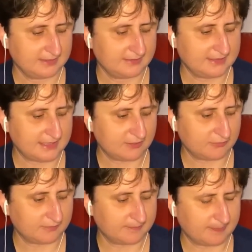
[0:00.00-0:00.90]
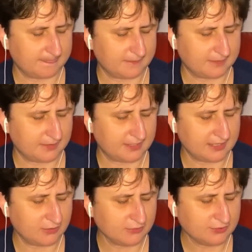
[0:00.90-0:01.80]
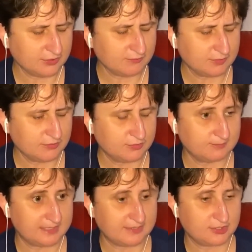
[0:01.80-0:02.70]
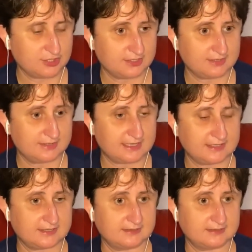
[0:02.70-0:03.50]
Now, I also want to mention that